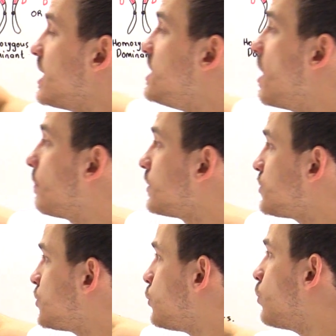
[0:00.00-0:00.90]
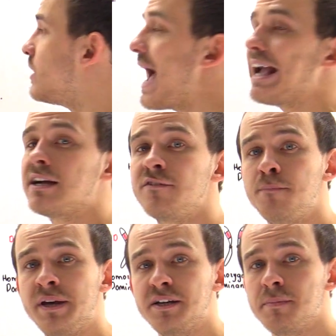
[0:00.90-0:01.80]
Number two, lack of
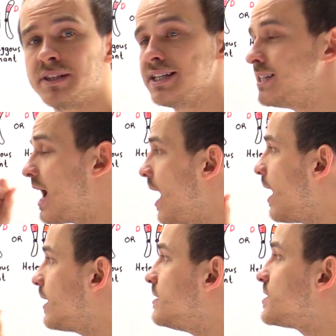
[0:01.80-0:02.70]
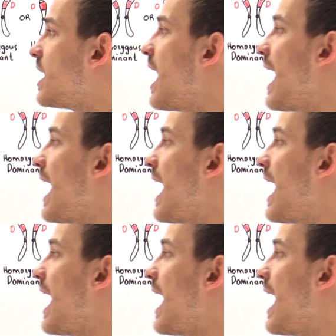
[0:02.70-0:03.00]
pigment in the eyes.